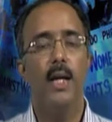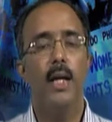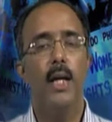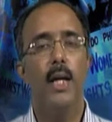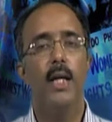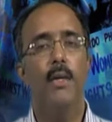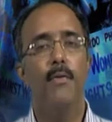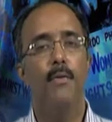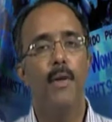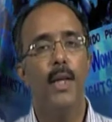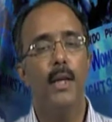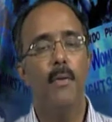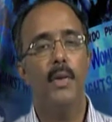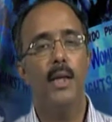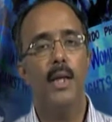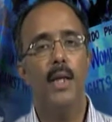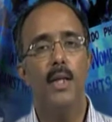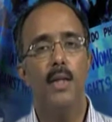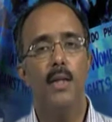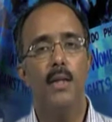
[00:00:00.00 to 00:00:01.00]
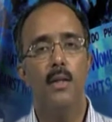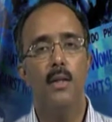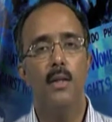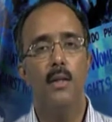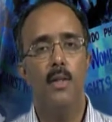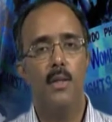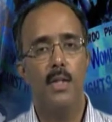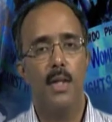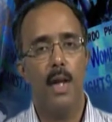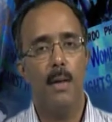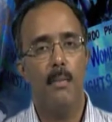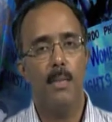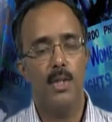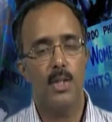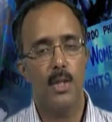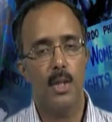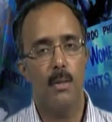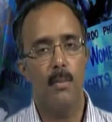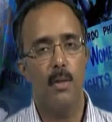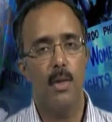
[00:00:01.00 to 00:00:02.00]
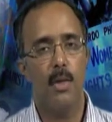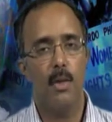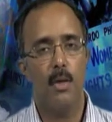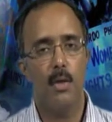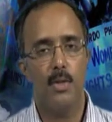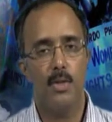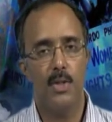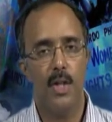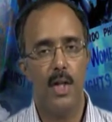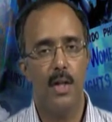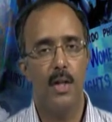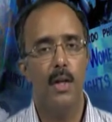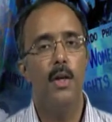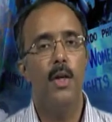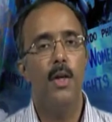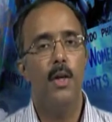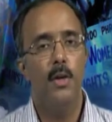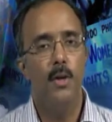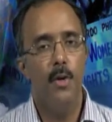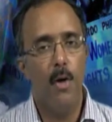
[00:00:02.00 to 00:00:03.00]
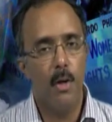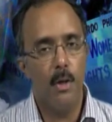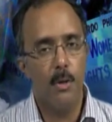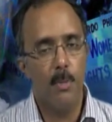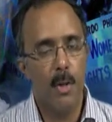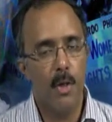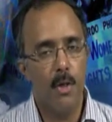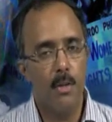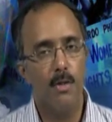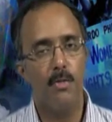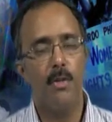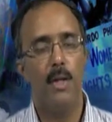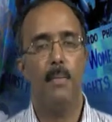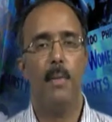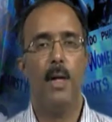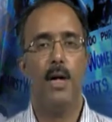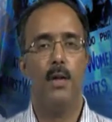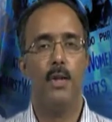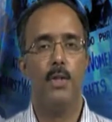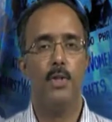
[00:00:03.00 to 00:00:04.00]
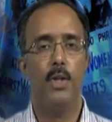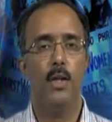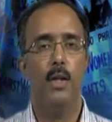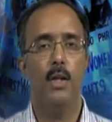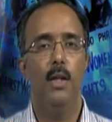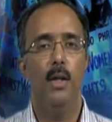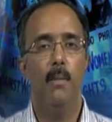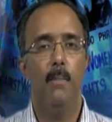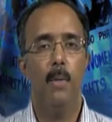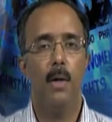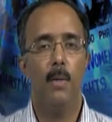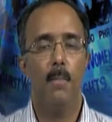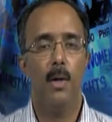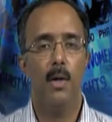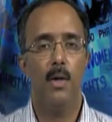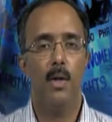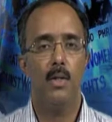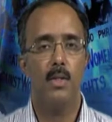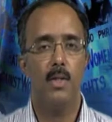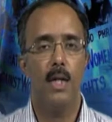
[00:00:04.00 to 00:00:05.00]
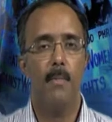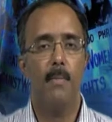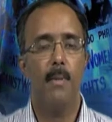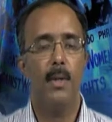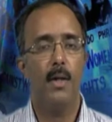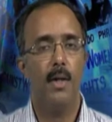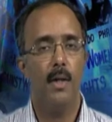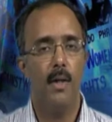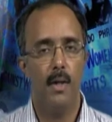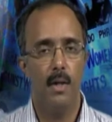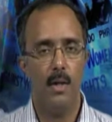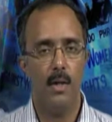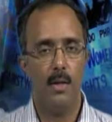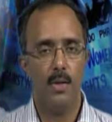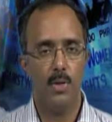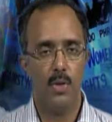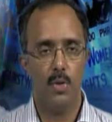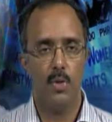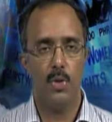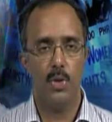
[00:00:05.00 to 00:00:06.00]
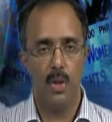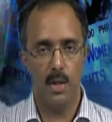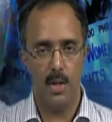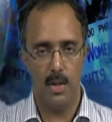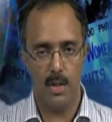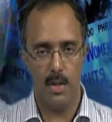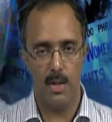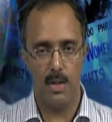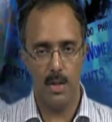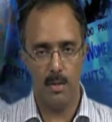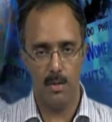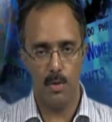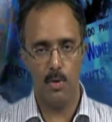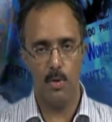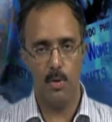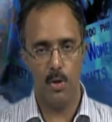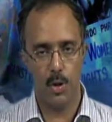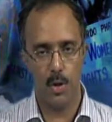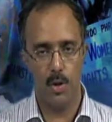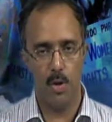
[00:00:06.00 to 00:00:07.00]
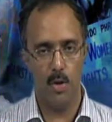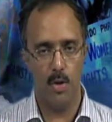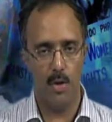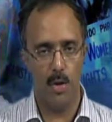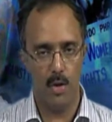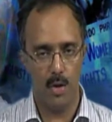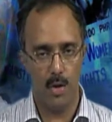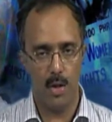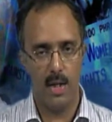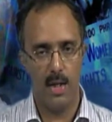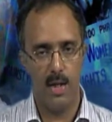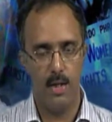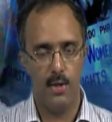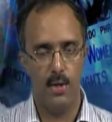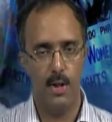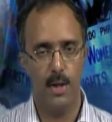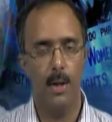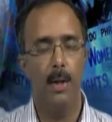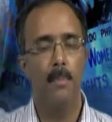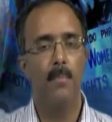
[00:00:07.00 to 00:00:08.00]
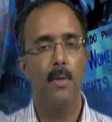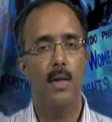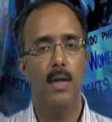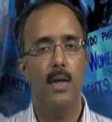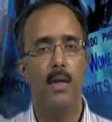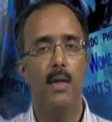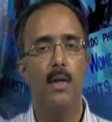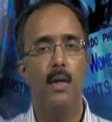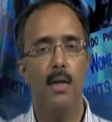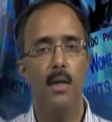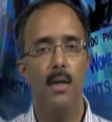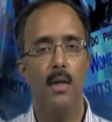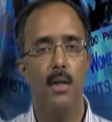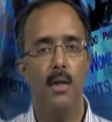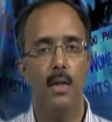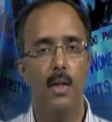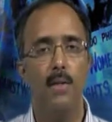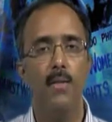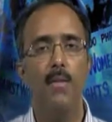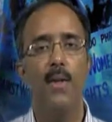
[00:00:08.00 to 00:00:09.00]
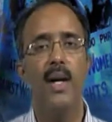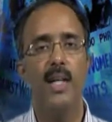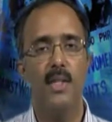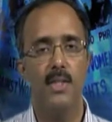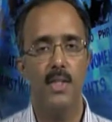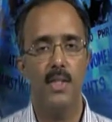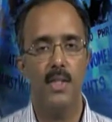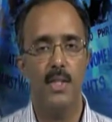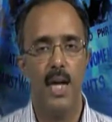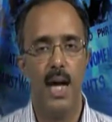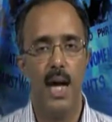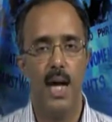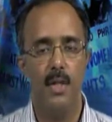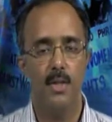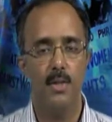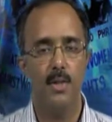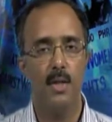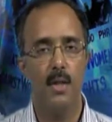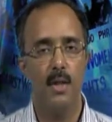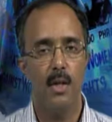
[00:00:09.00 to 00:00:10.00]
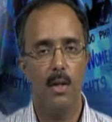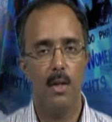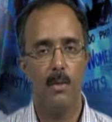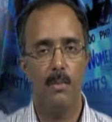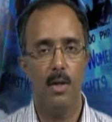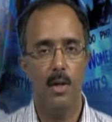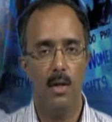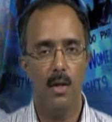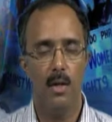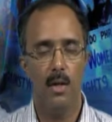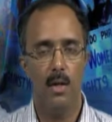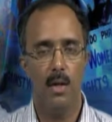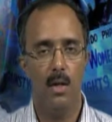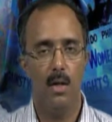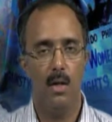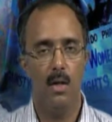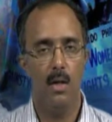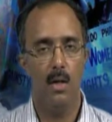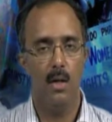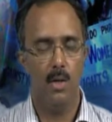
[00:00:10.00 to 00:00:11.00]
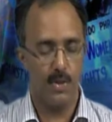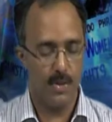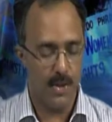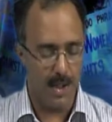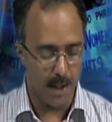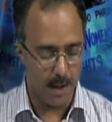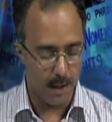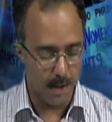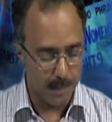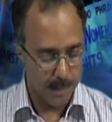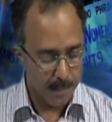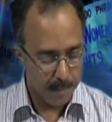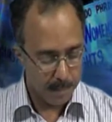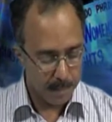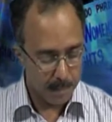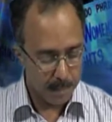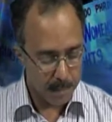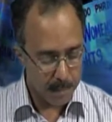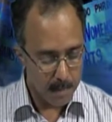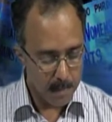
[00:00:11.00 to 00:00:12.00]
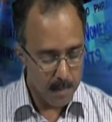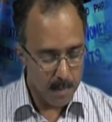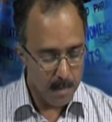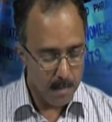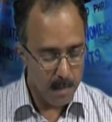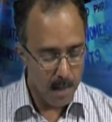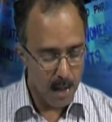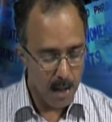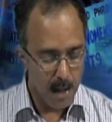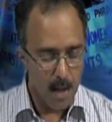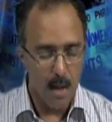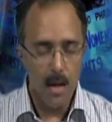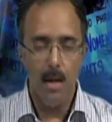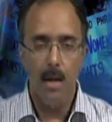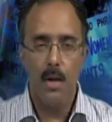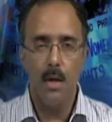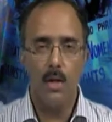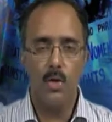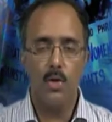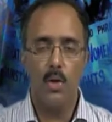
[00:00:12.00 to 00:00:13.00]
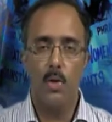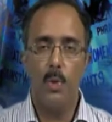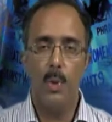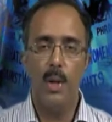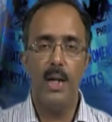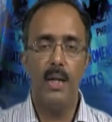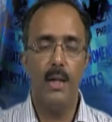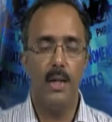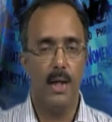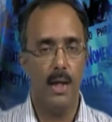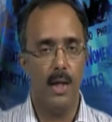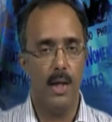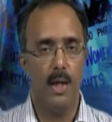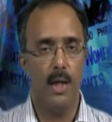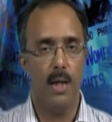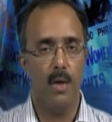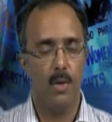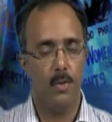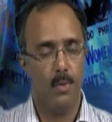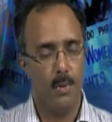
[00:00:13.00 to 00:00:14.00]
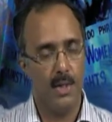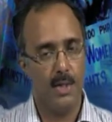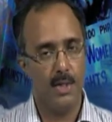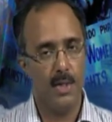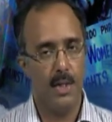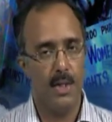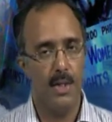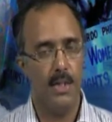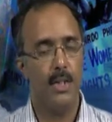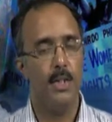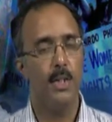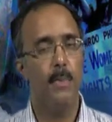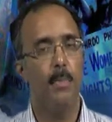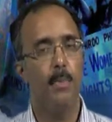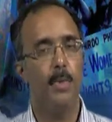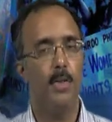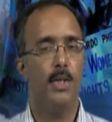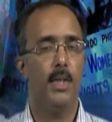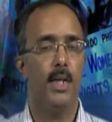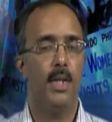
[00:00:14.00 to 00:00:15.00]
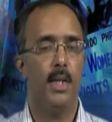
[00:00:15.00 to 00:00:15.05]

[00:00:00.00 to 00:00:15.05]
is frequently described as criminal or sick, not because of their biology, but because that particular social system, social order or culture defines it as criminal or sick. So queer theory or queer studies is a political